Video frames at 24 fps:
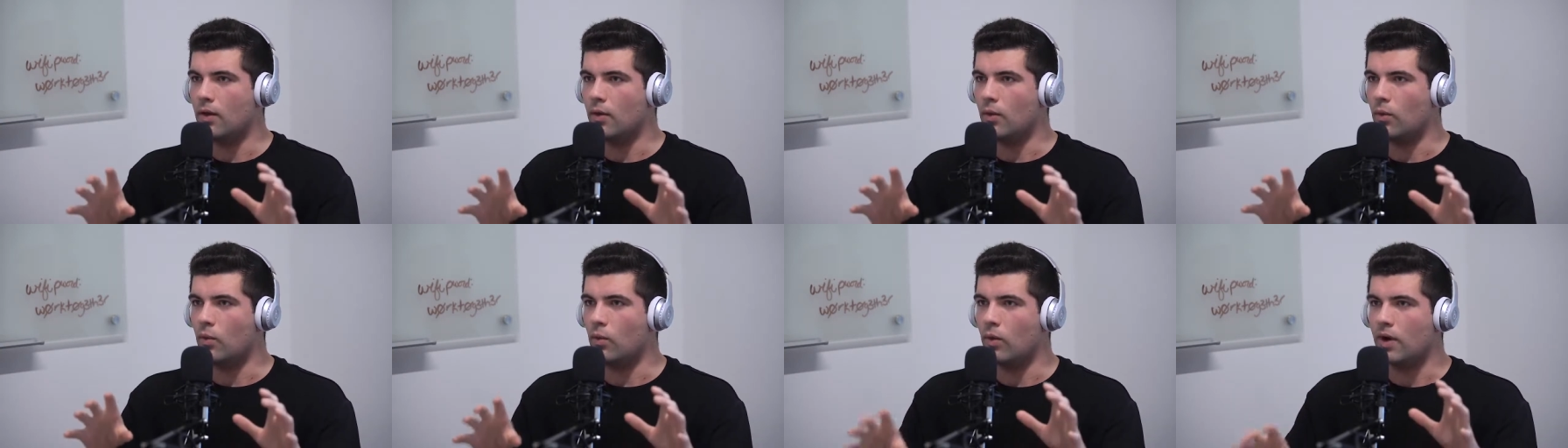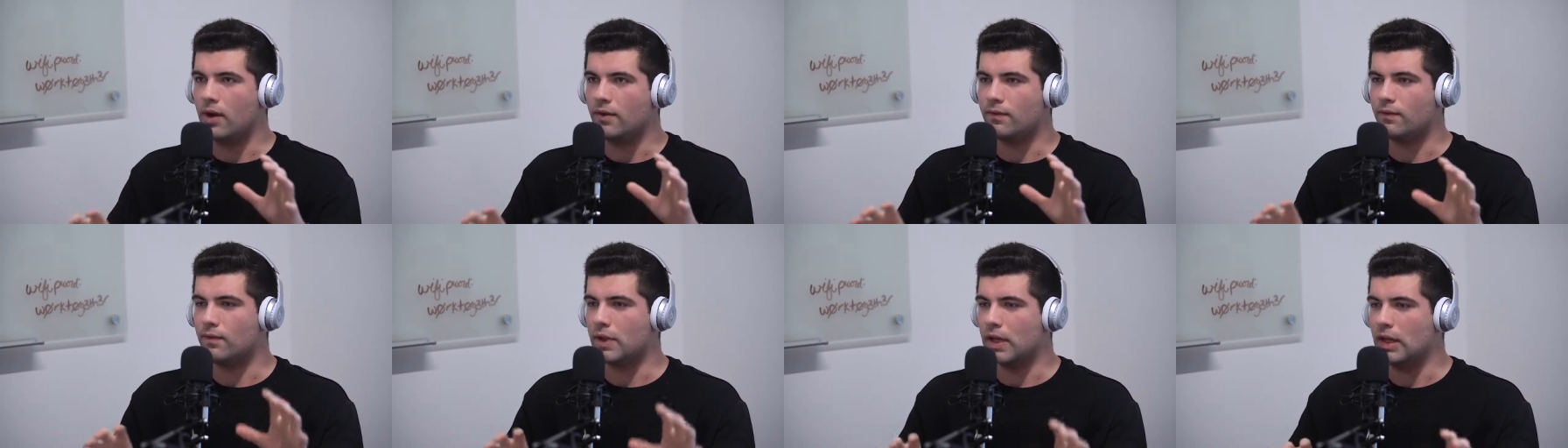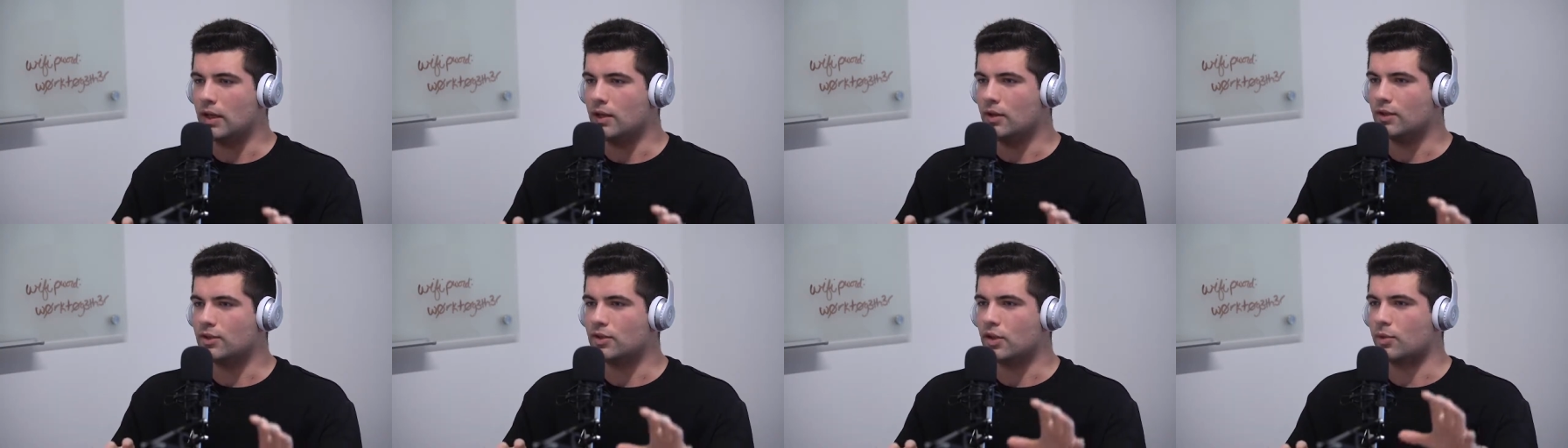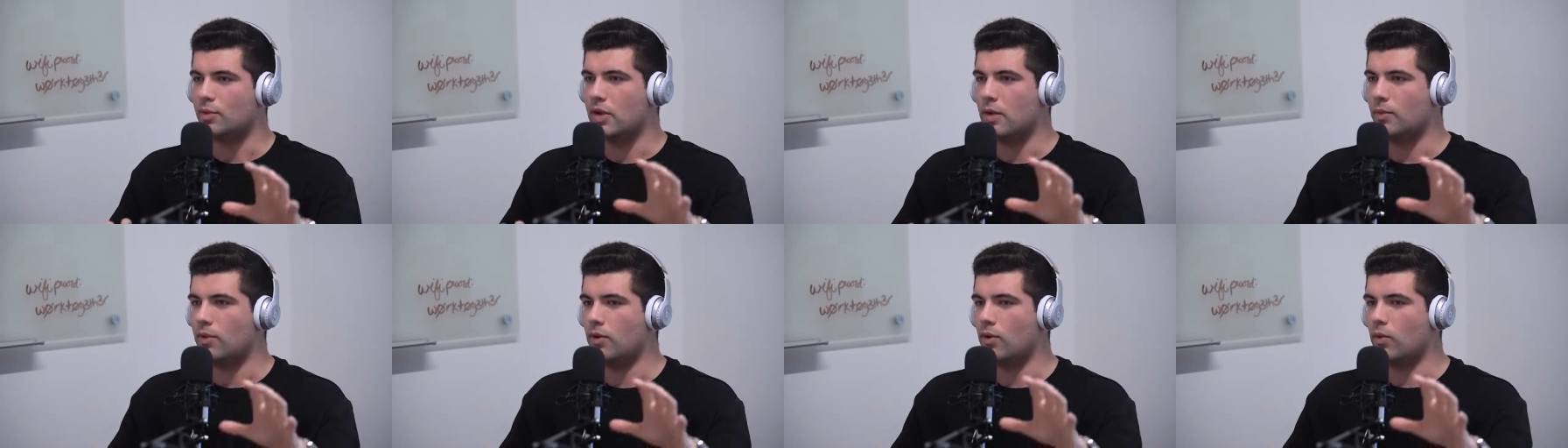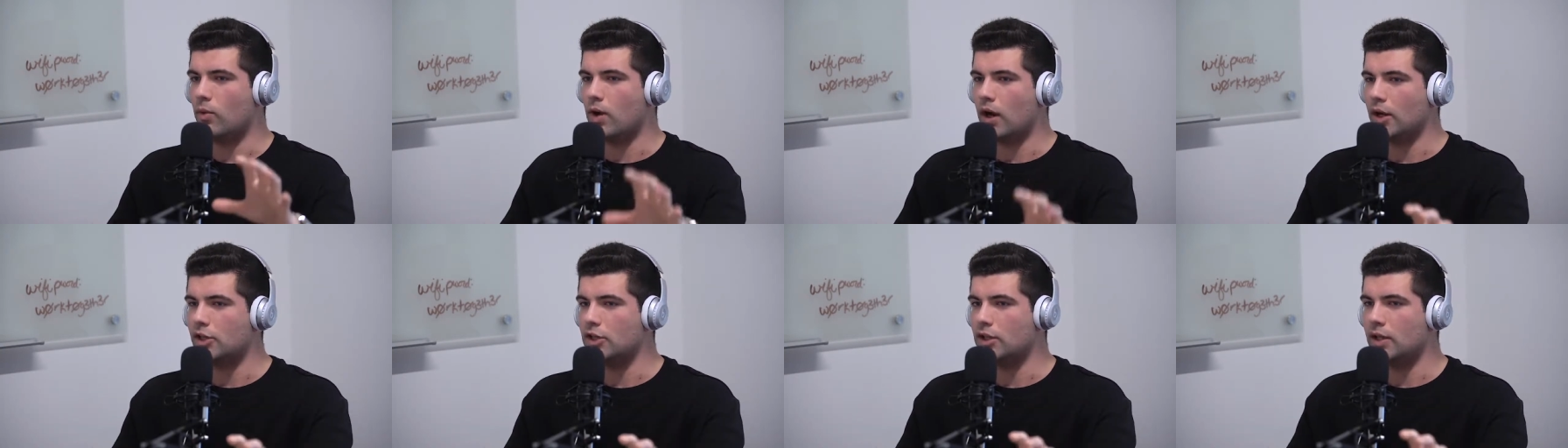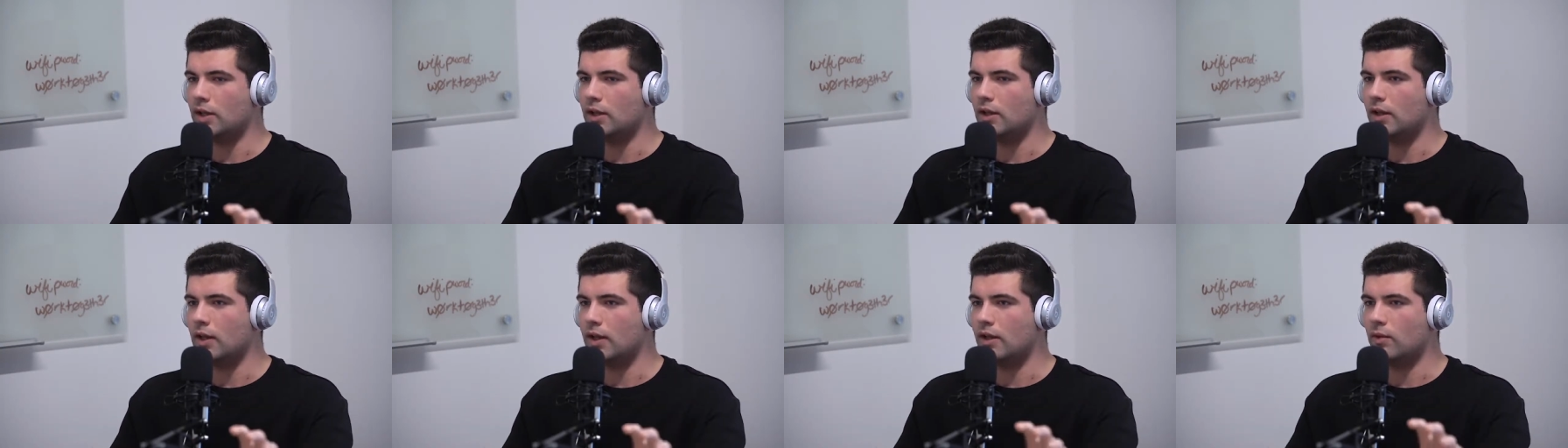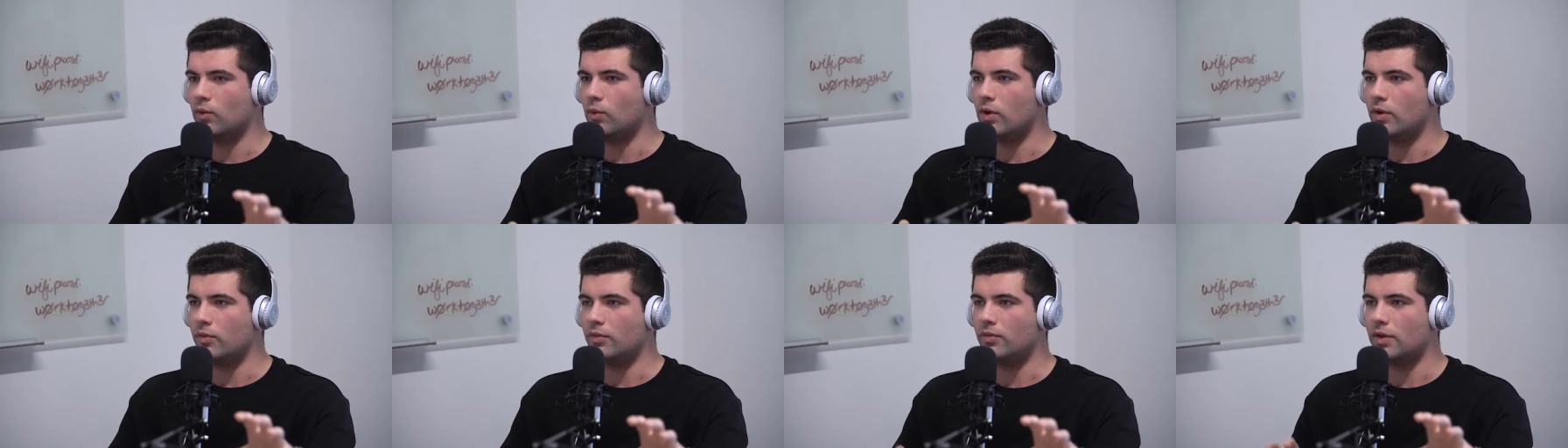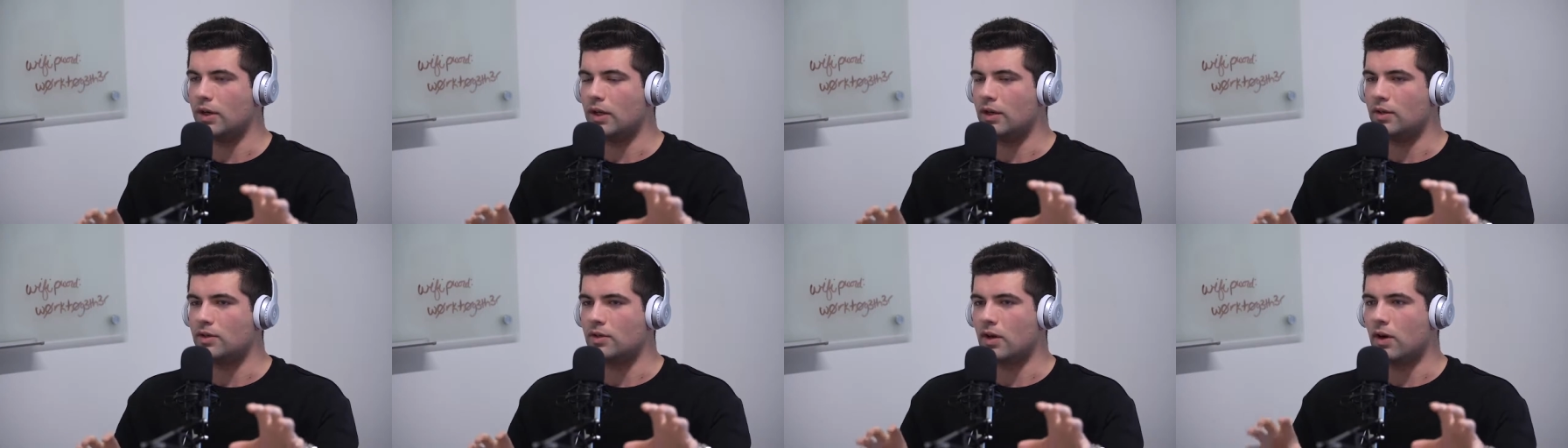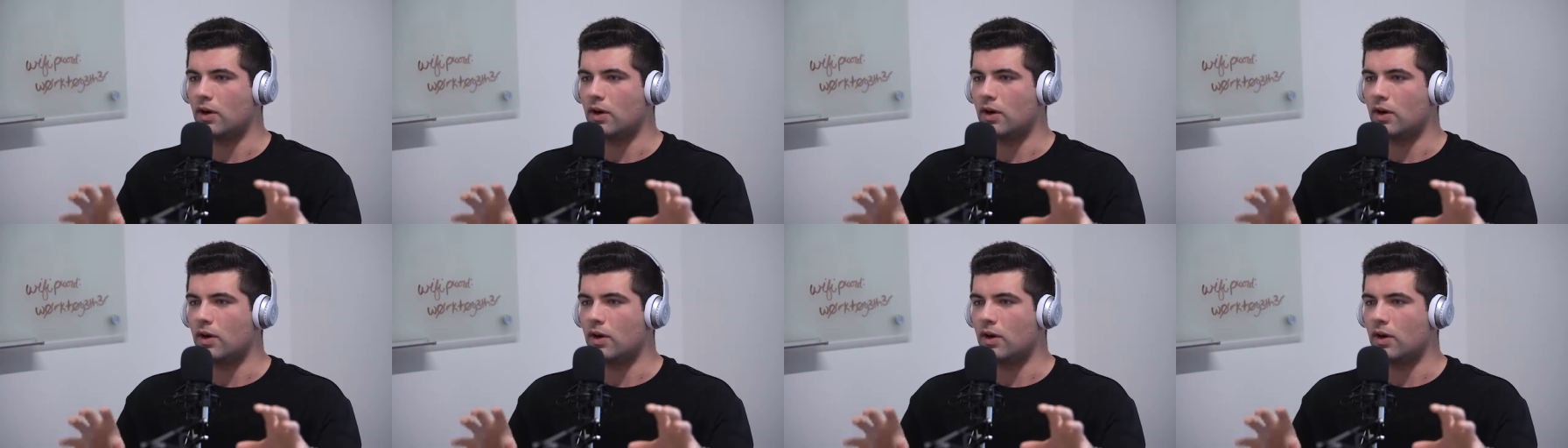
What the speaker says: what videos are people watching and what videos